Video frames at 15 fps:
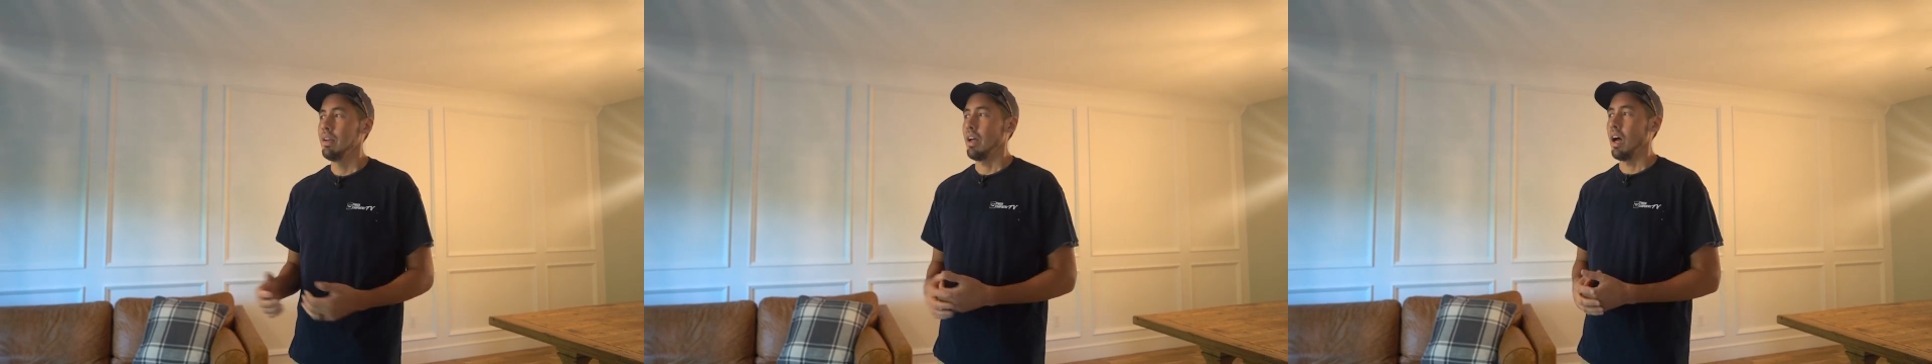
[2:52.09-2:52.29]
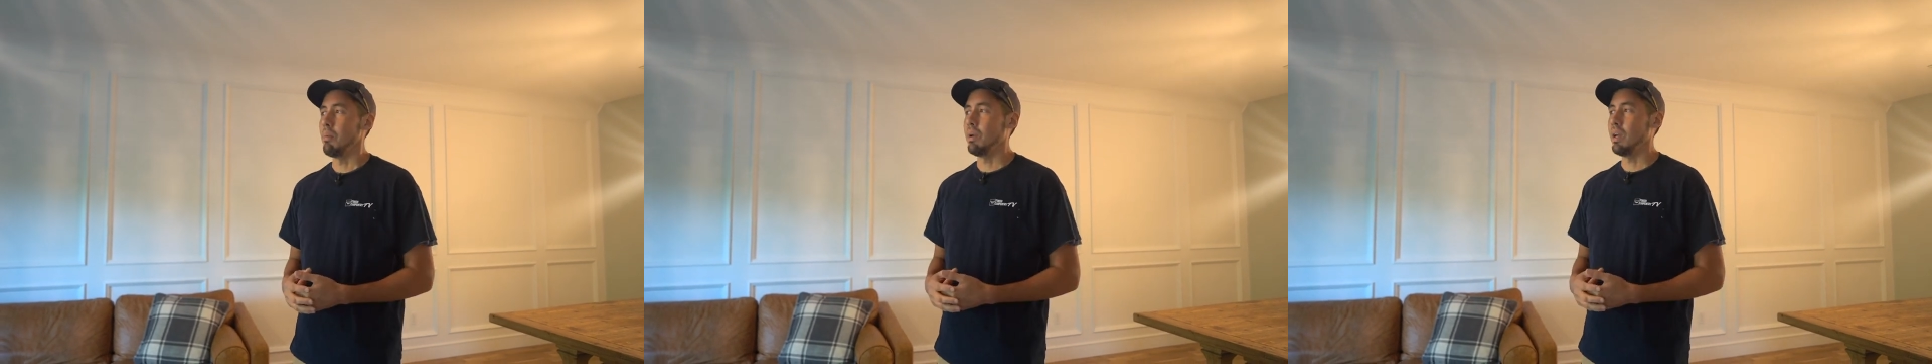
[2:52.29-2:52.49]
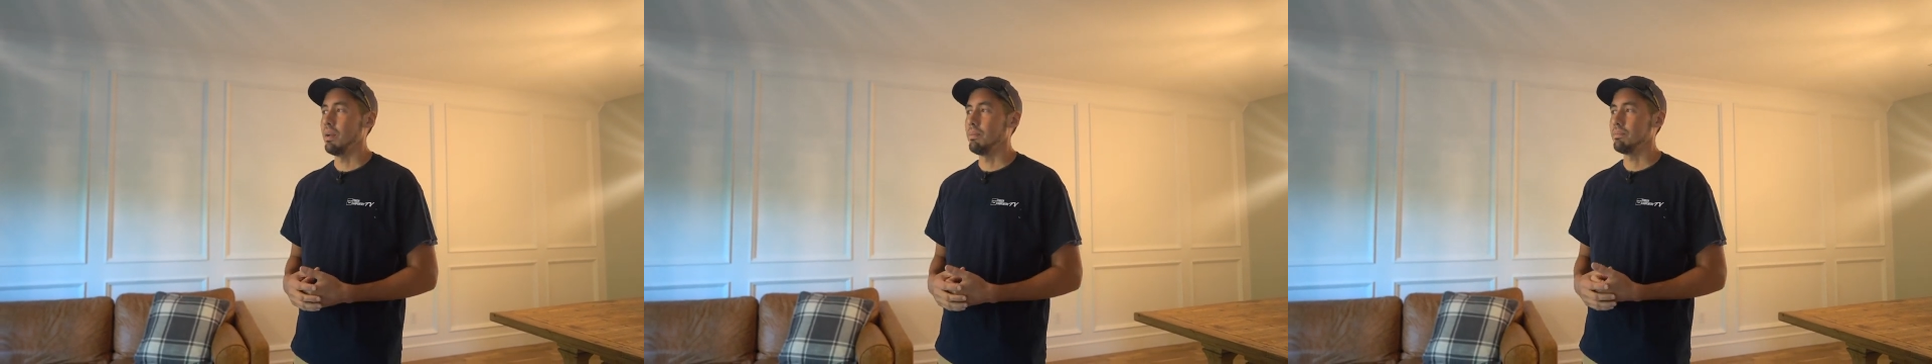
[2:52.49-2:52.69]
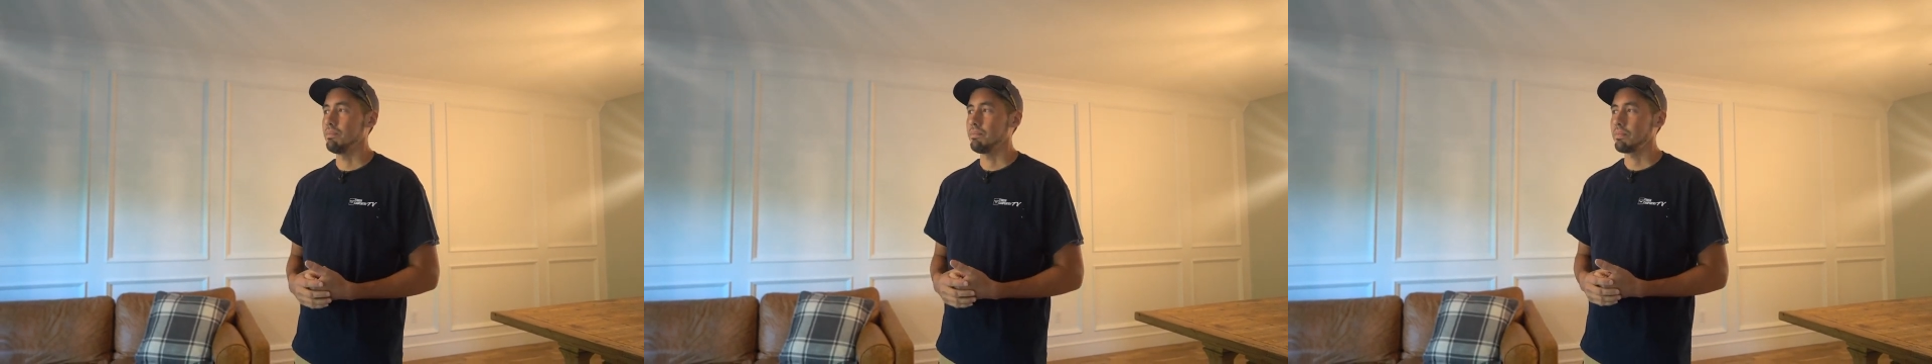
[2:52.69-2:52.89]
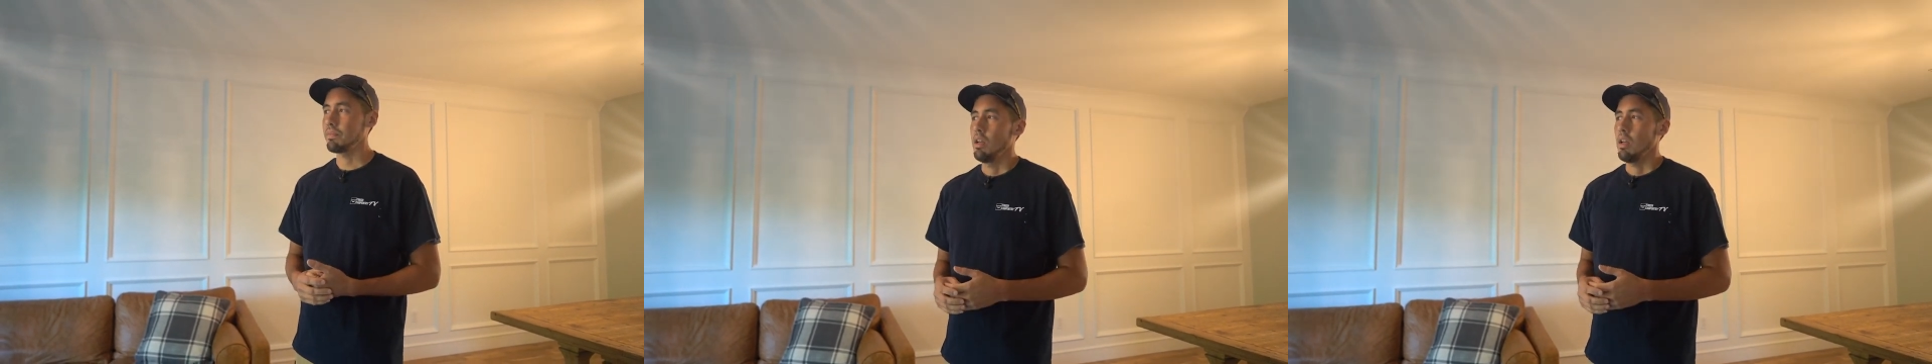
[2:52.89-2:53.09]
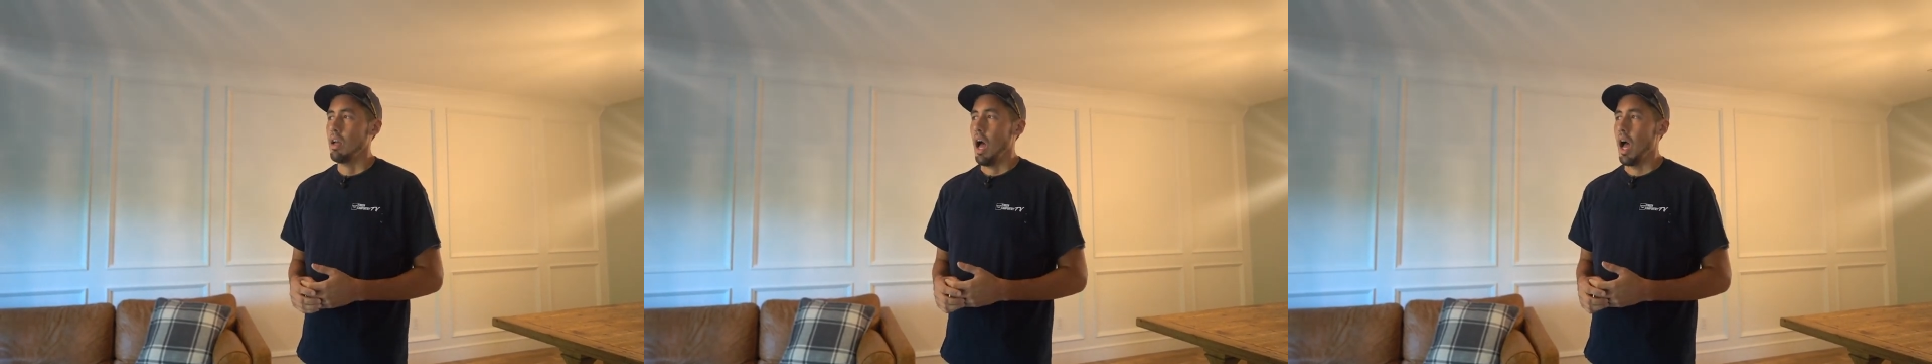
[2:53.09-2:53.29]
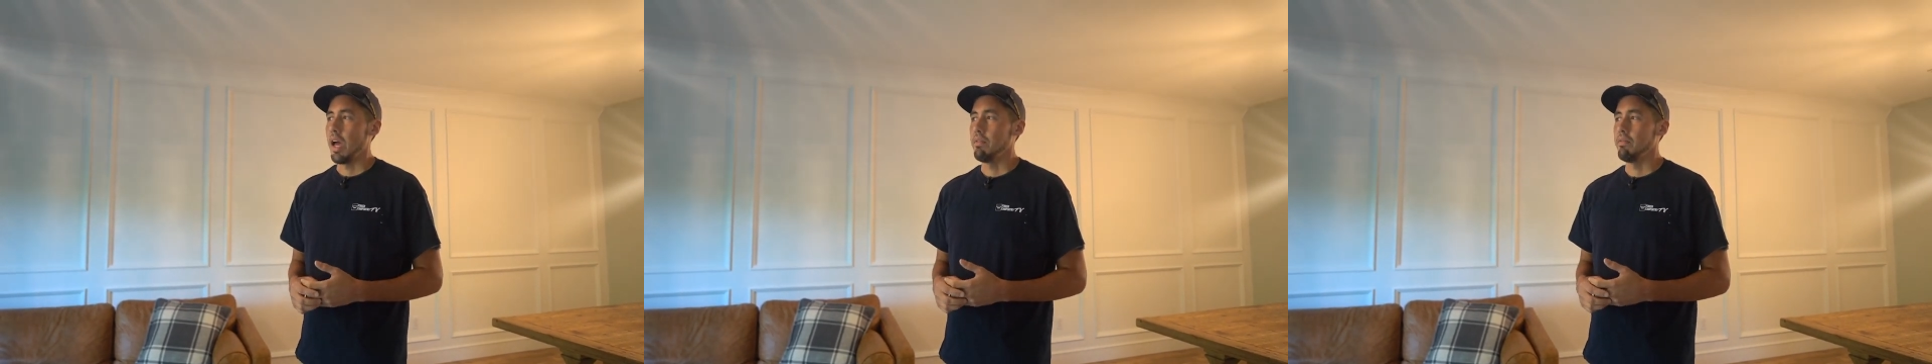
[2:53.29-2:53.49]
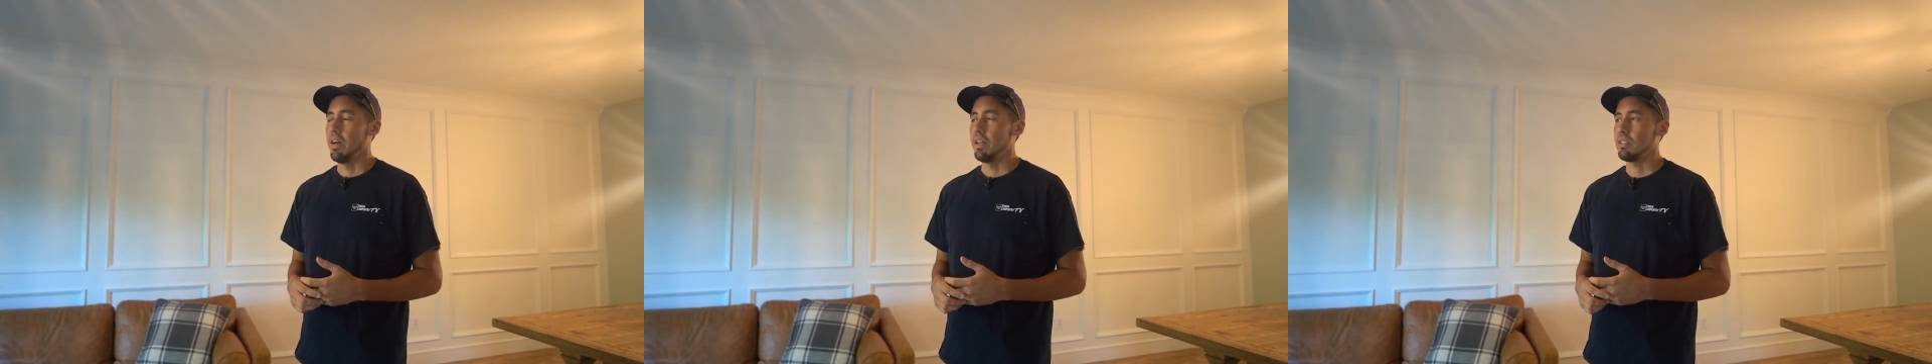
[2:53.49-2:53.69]
I mean, I
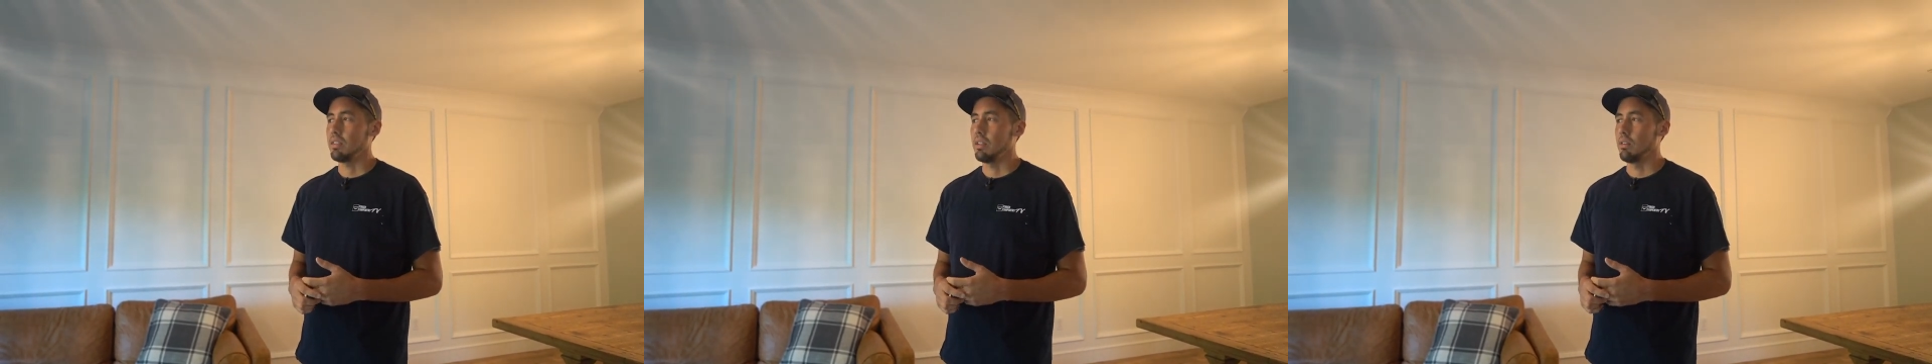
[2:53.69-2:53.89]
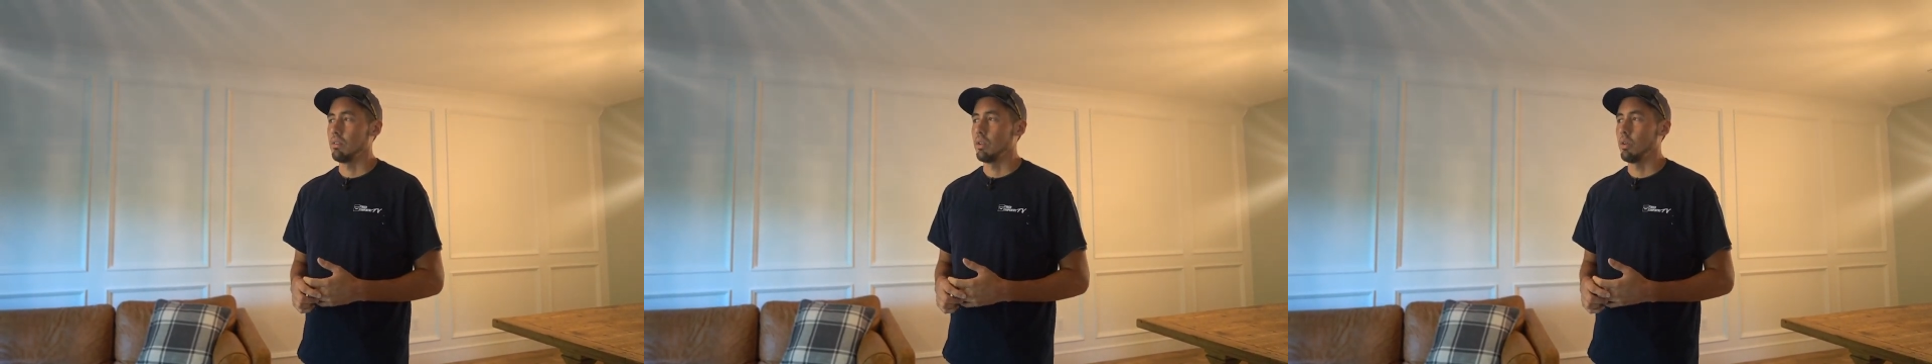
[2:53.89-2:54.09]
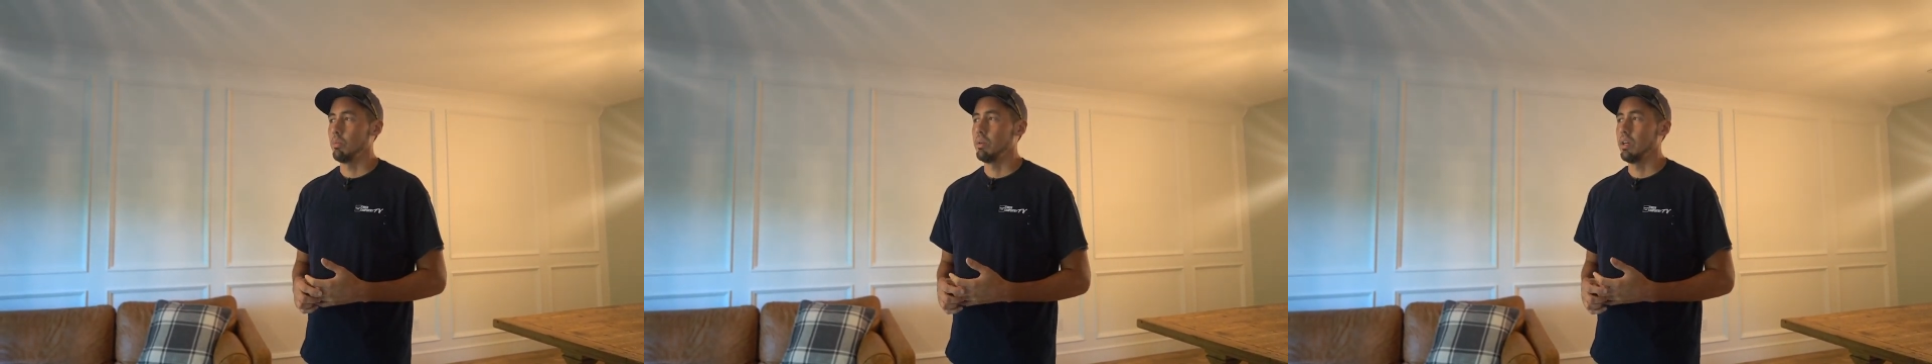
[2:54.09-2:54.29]
invested a little